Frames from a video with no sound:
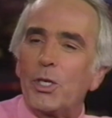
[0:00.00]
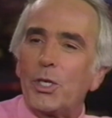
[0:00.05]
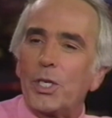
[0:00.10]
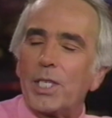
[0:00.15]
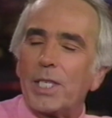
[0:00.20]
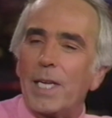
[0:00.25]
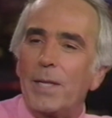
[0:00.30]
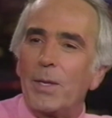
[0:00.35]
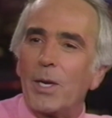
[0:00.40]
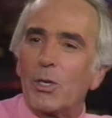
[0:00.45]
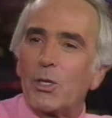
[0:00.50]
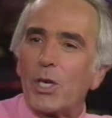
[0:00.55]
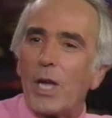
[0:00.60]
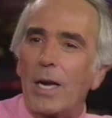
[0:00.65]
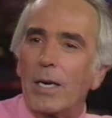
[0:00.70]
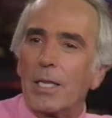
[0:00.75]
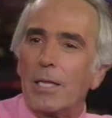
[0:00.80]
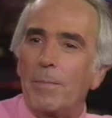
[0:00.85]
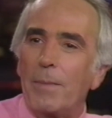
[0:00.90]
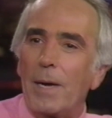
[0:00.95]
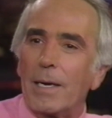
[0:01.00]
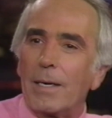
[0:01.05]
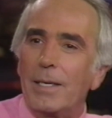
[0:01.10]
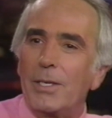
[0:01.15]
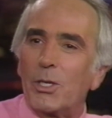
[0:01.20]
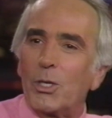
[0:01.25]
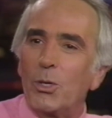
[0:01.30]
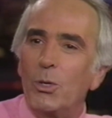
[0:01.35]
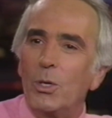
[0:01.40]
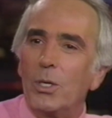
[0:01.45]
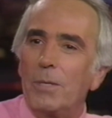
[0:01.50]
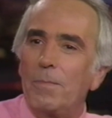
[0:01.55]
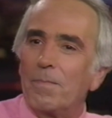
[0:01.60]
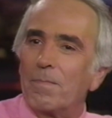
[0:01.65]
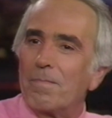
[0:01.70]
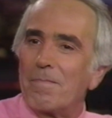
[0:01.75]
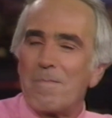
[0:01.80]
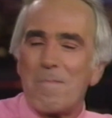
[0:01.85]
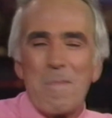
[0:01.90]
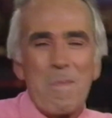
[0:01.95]
to send their child to the Buckley School,
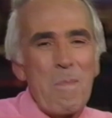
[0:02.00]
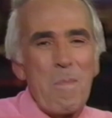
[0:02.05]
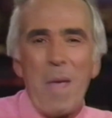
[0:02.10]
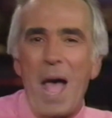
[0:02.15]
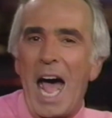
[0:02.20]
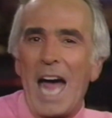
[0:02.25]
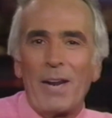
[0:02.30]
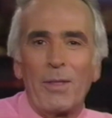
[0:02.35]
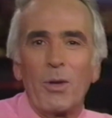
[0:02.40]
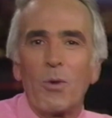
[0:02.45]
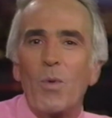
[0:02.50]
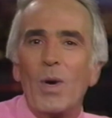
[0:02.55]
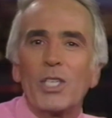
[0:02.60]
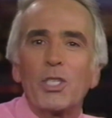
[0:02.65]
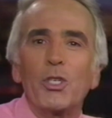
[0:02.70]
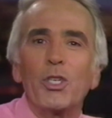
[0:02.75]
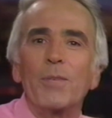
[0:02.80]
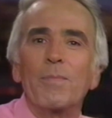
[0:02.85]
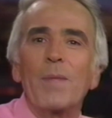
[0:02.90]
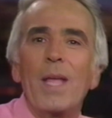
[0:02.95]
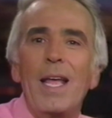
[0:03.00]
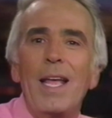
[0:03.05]
out of the question.